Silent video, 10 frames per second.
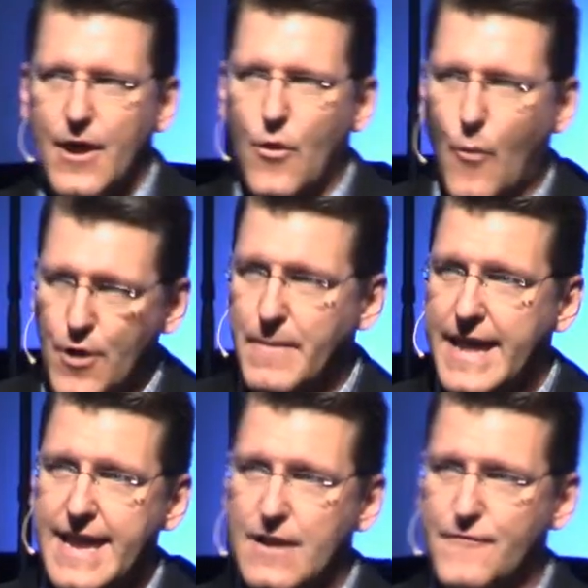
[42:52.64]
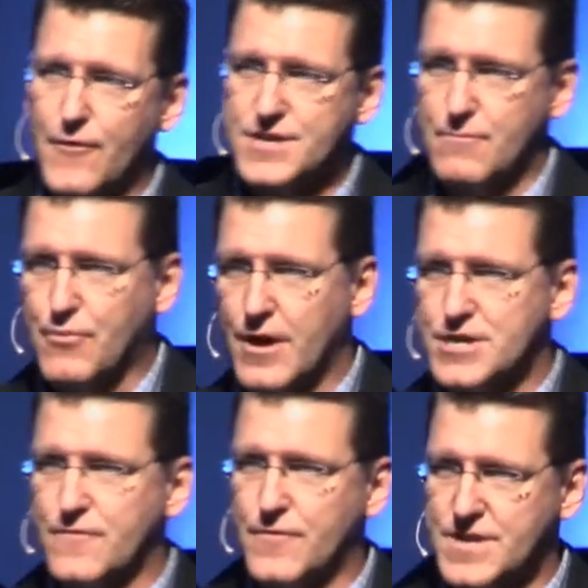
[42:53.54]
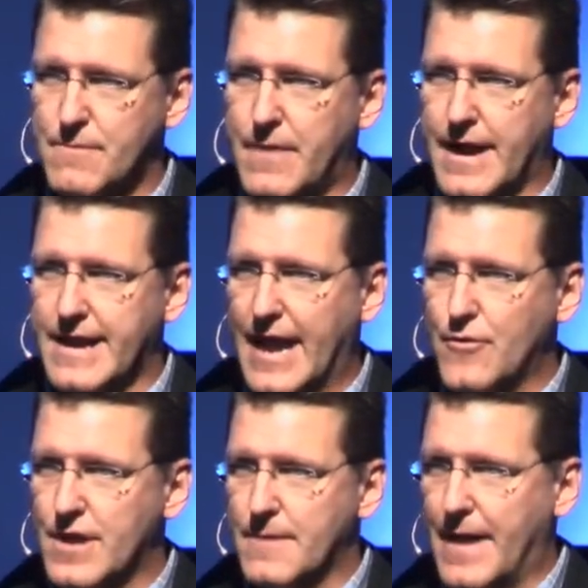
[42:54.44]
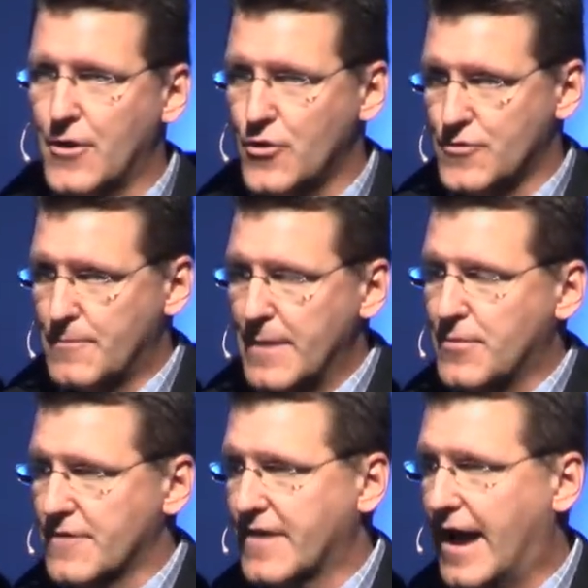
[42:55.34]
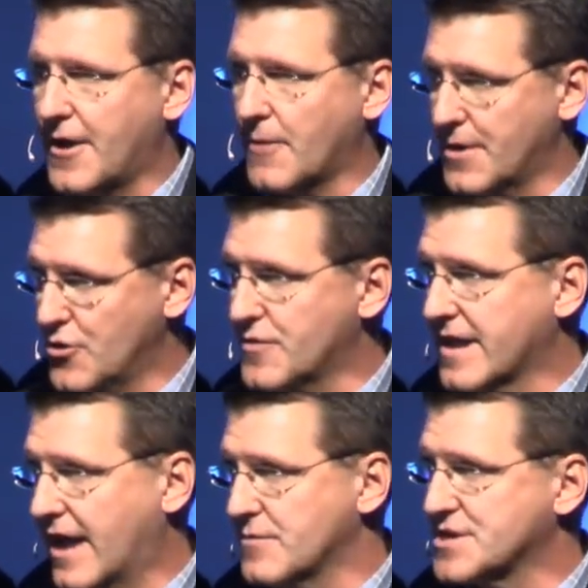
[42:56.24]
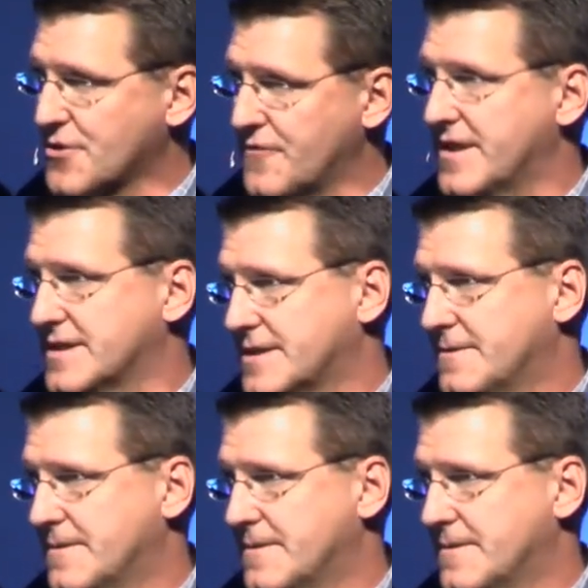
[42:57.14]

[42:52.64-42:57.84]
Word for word: we're making a first impression for somebody, not only about who the people of God are, but who the God we serve is.